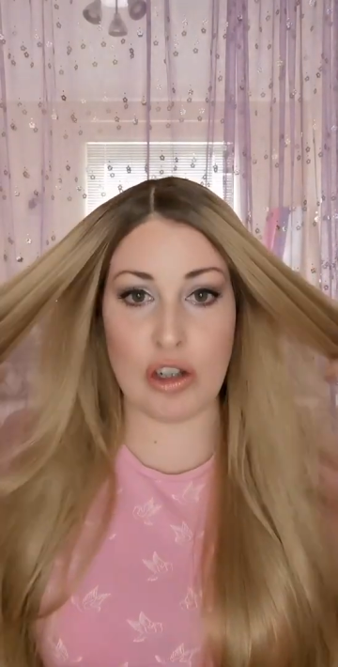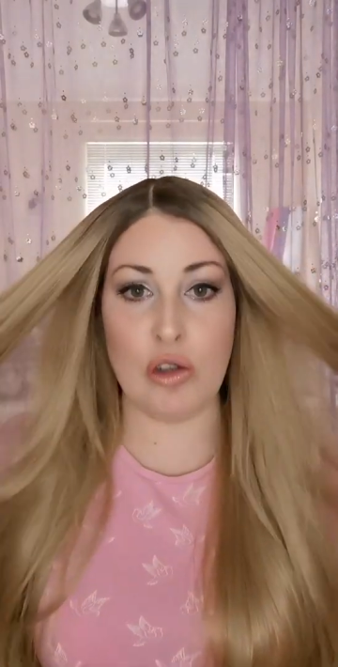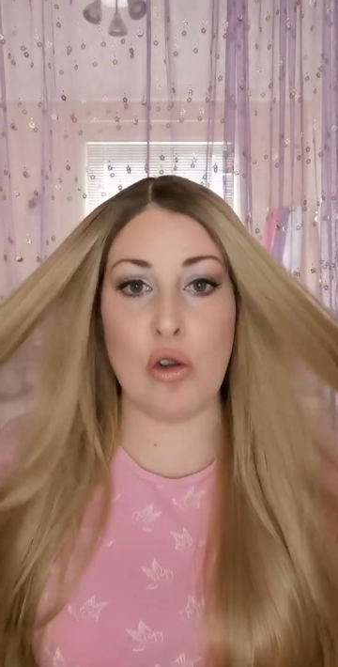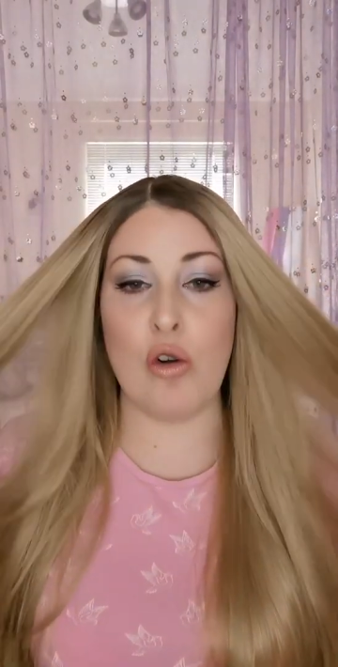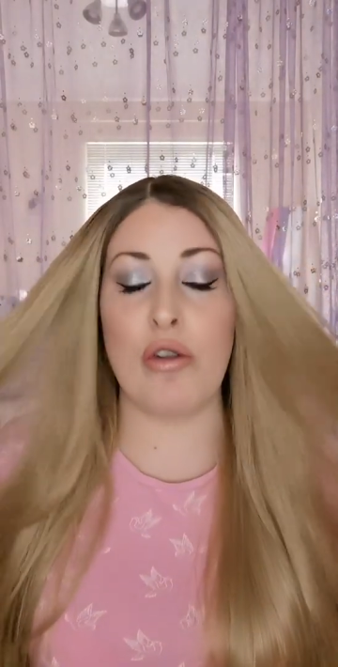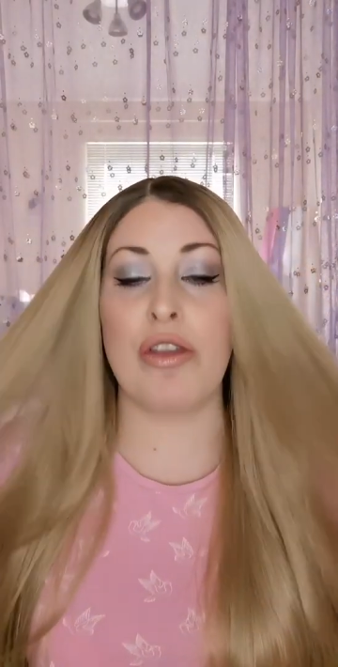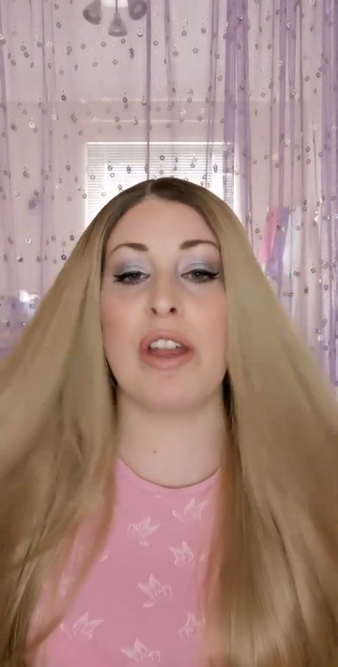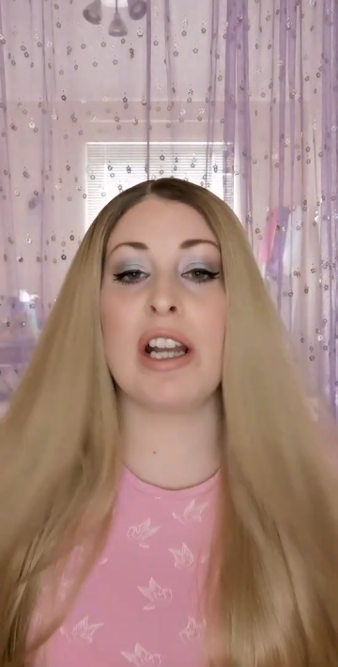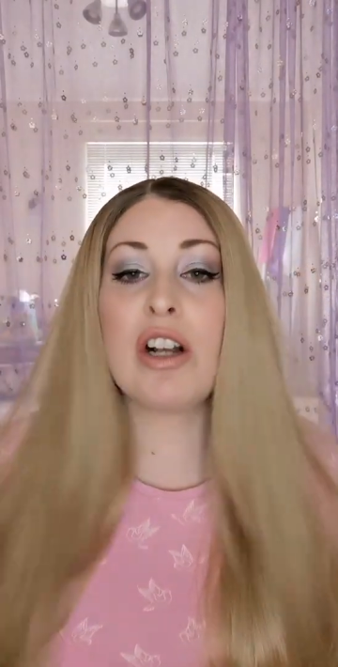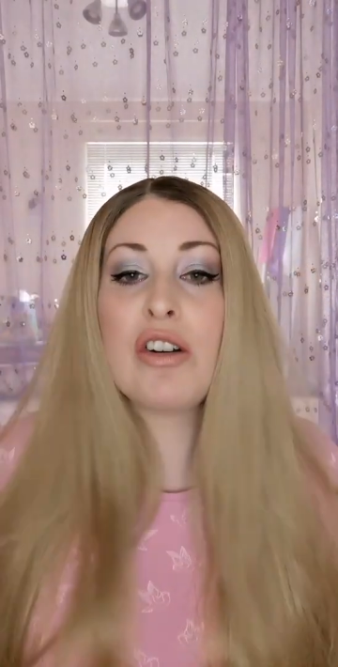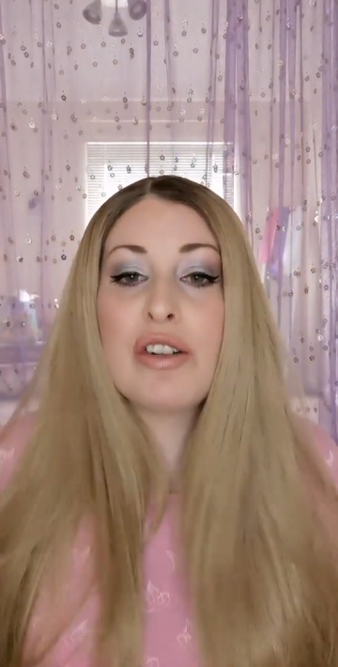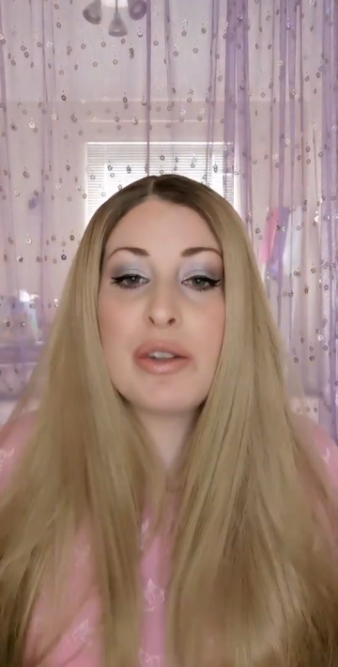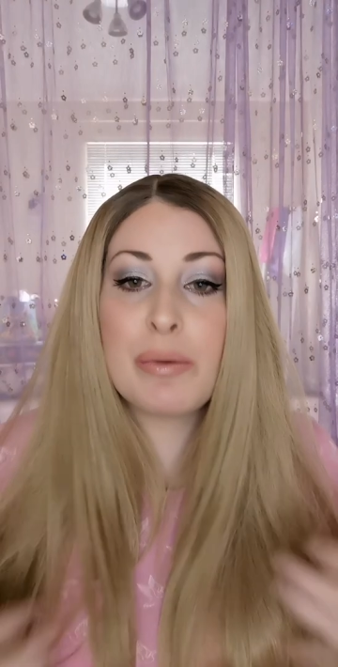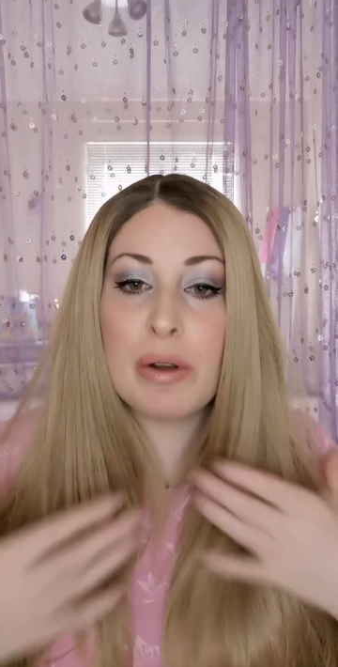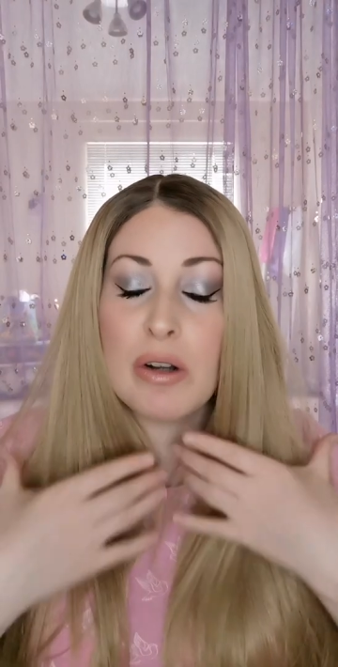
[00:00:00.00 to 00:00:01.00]
lot thicker
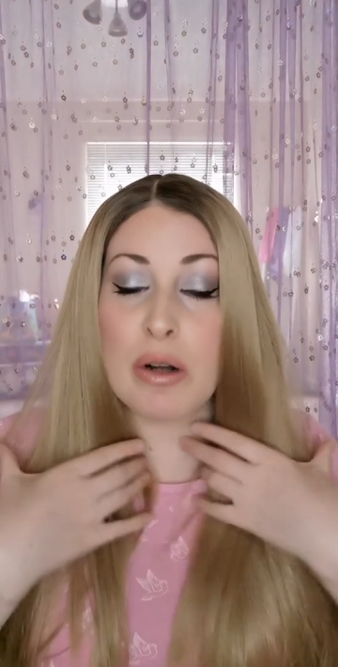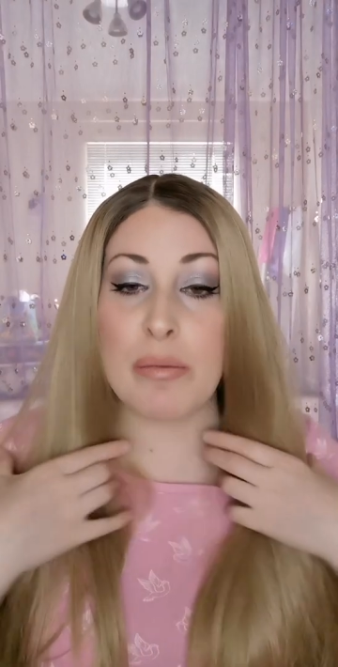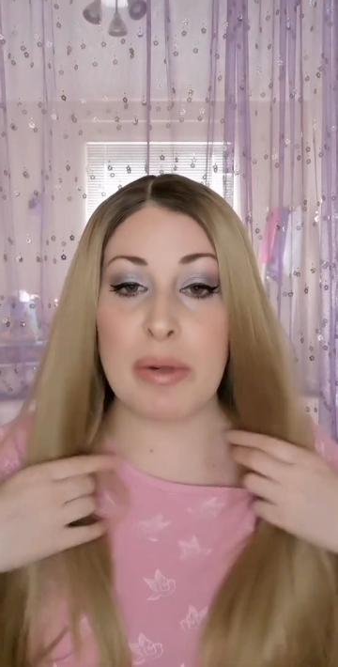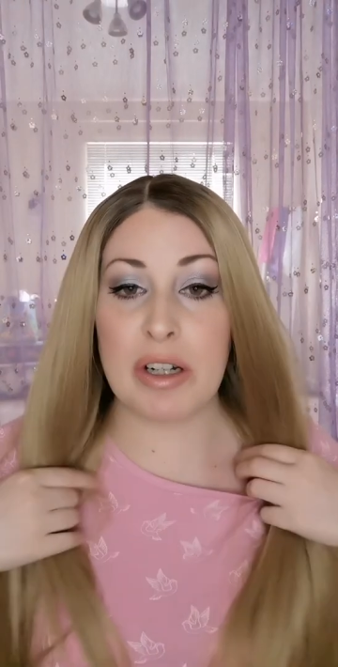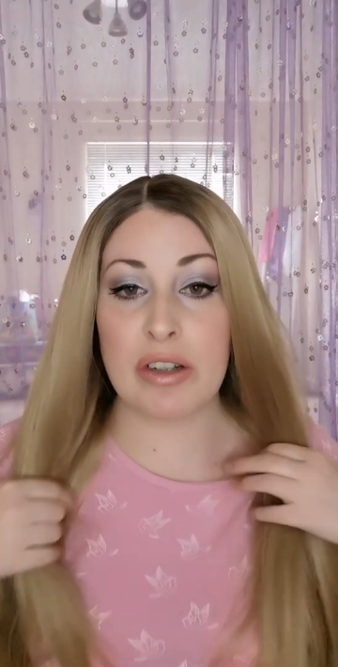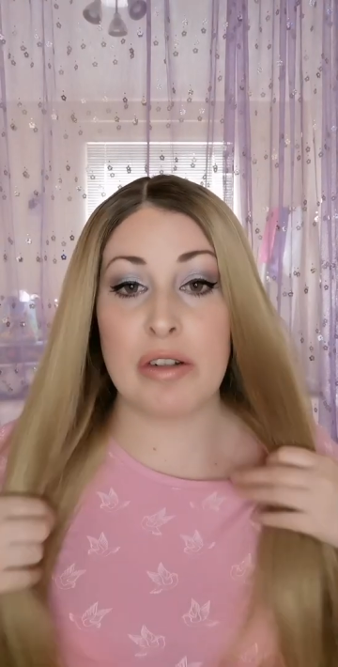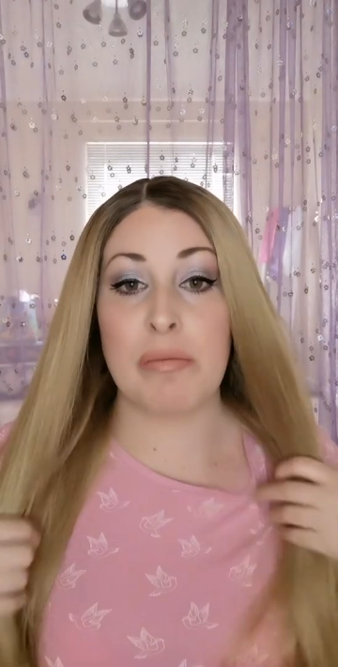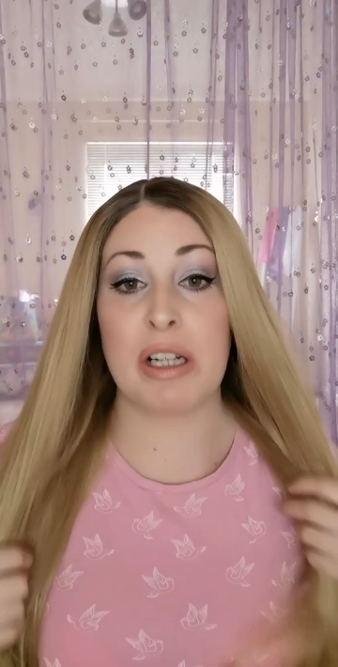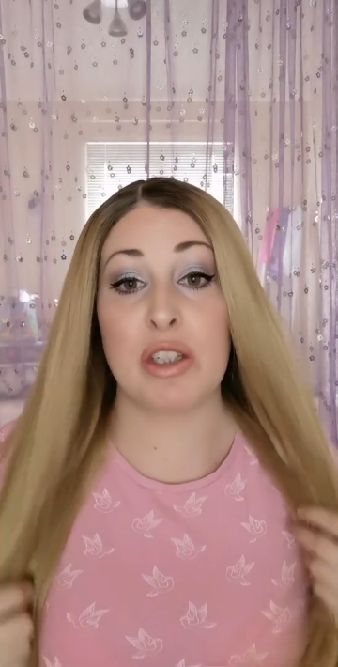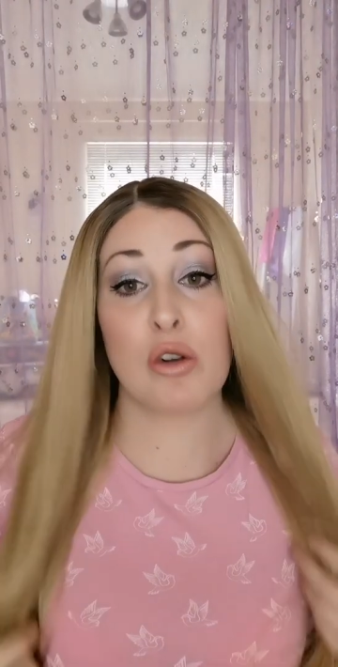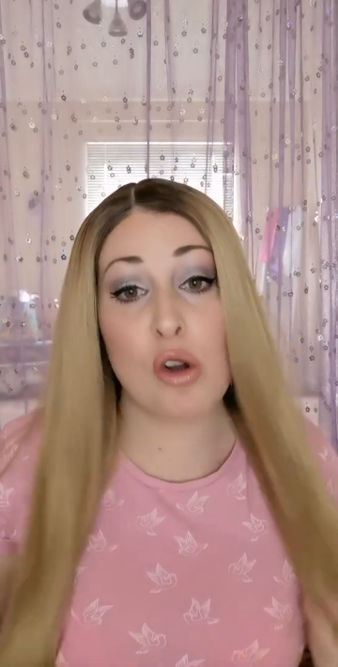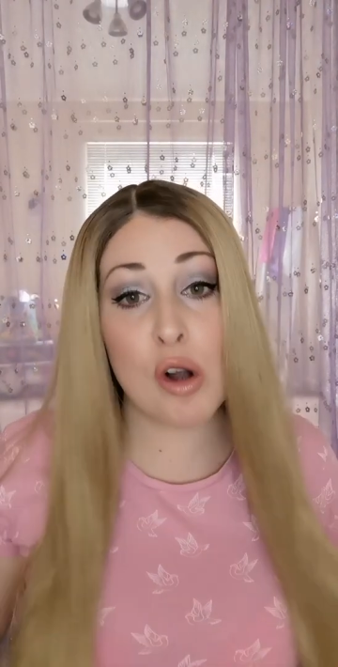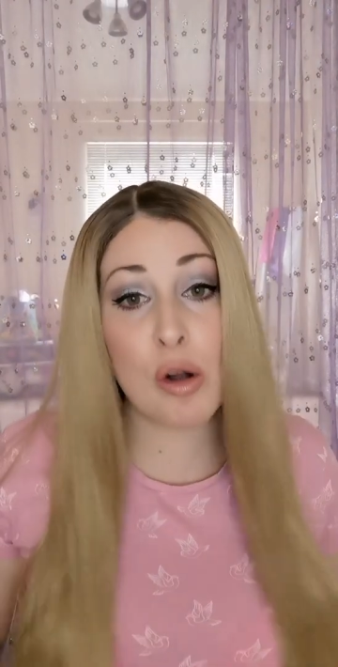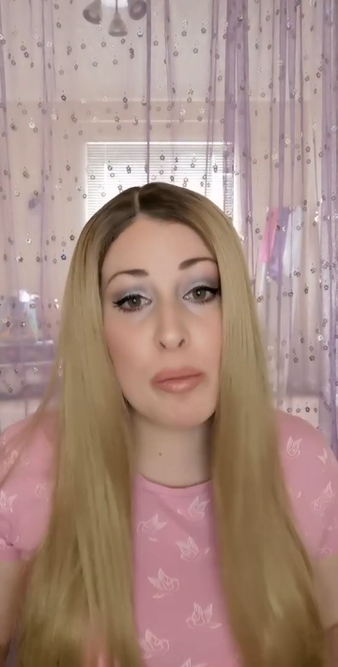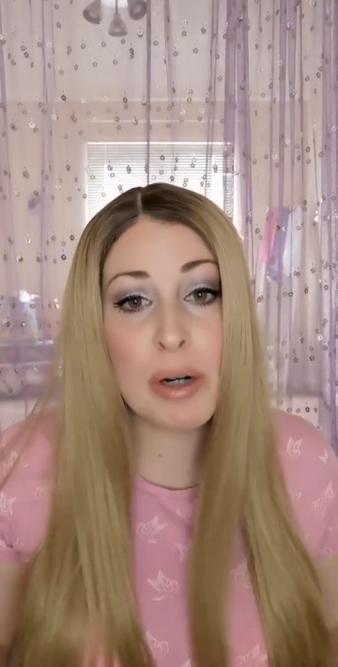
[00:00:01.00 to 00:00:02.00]
as well compared to my
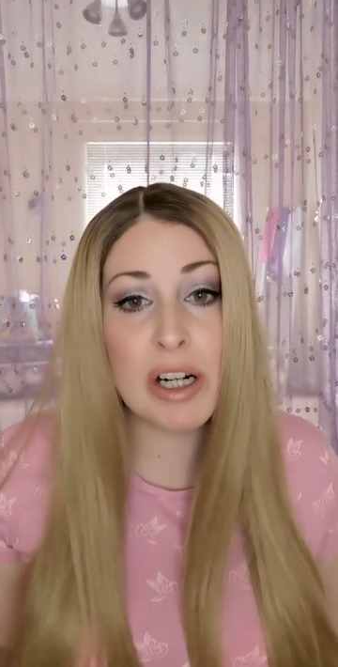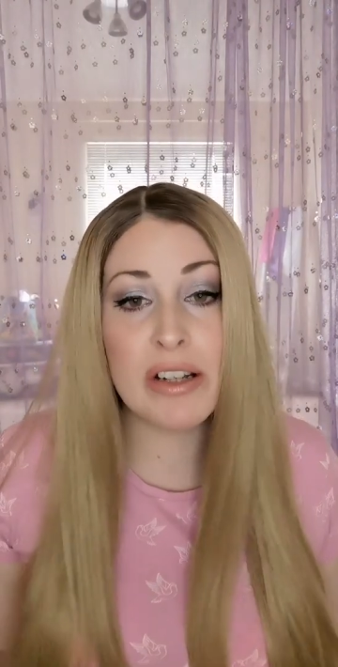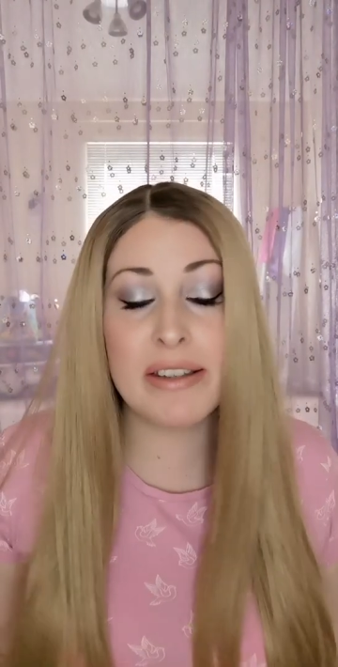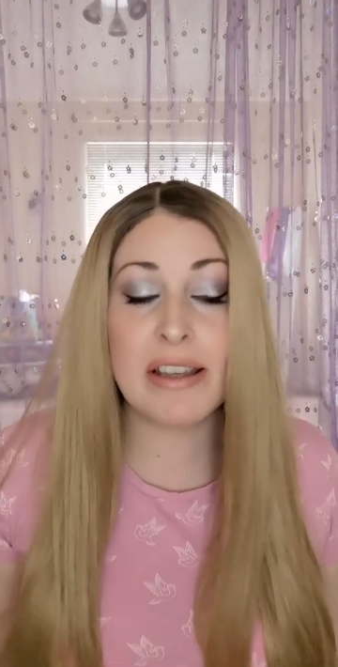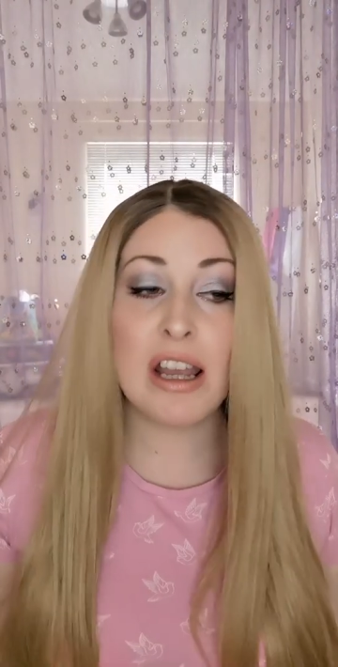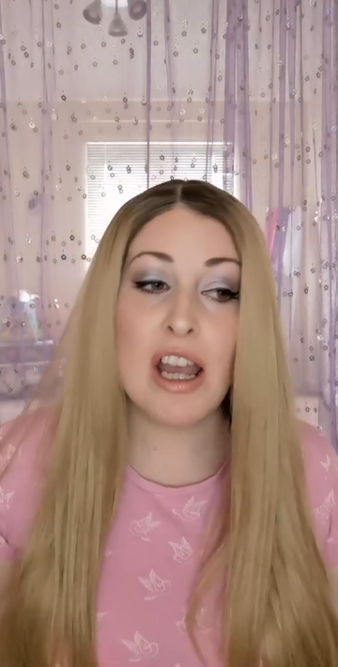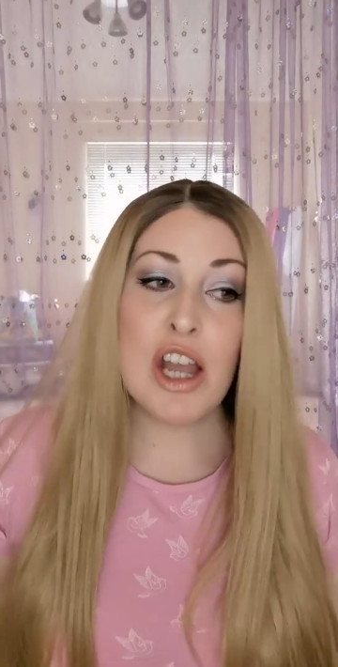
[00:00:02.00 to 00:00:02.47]
toppers.